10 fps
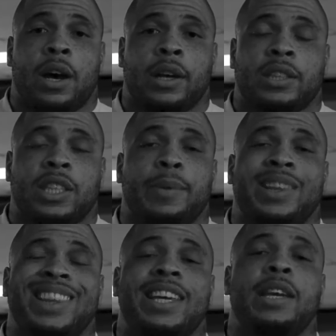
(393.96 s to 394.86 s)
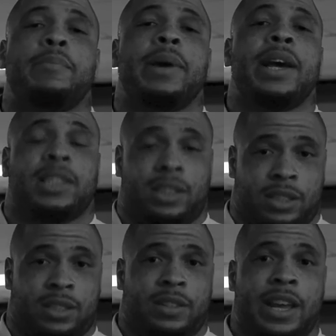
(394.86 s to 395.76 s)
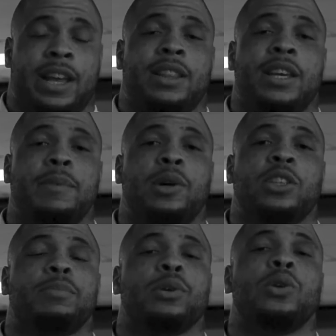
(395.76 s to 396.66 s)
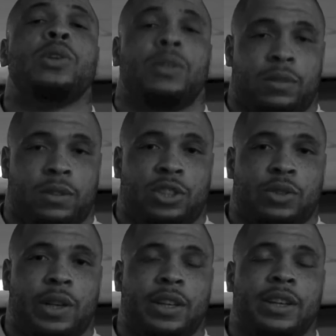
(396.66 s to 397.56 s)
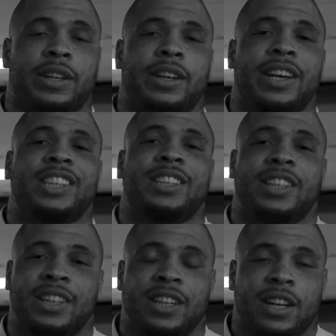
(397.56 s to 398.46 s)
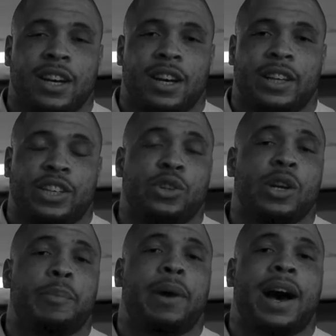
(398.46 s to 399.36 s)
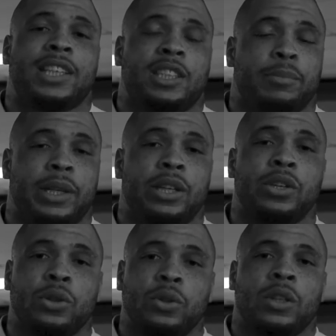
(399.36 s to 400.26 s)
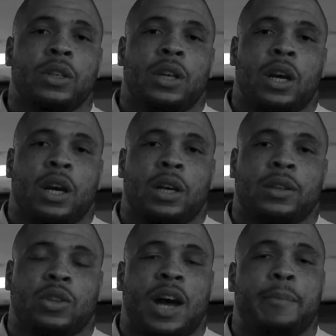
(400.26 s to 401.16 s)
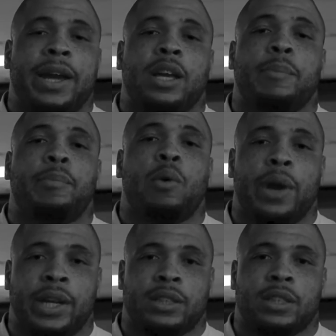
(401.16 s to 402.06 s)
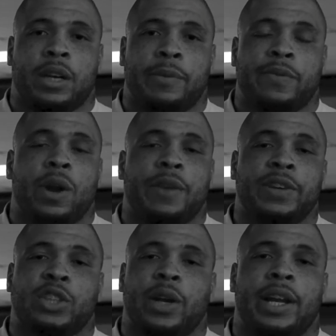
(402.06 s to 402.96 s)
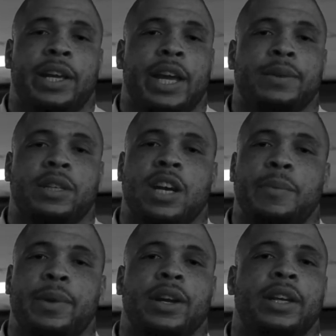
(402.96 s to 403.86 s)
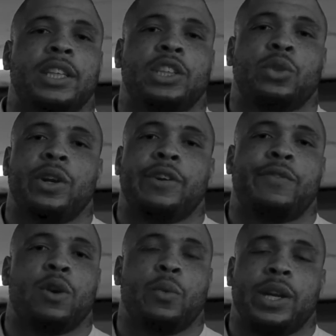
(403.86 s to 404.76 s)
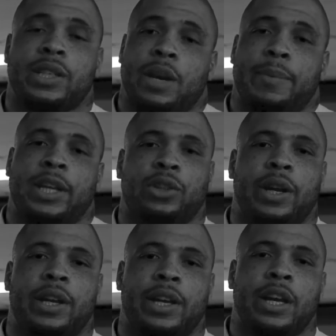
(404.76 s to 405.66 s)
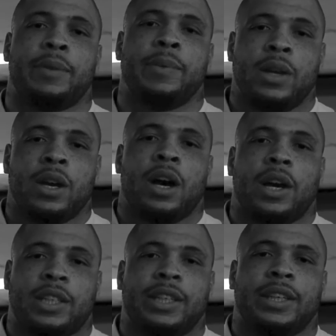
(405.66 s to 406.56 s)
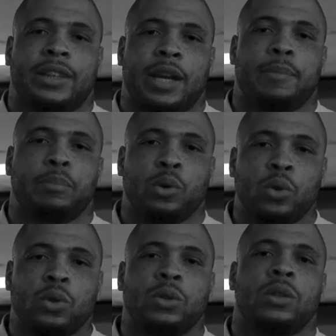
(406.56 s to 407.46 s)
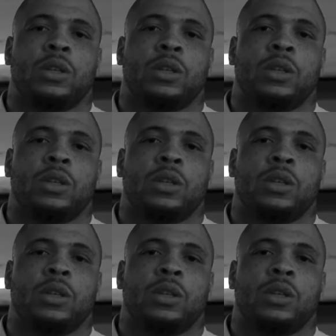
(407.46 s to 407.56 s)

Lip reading: Some of the best and the most brutal strength and conditioning that you could possibly do. So I make it a point before every training camp to come here at least 3 to 4 weeks out of my training camp to get that brutal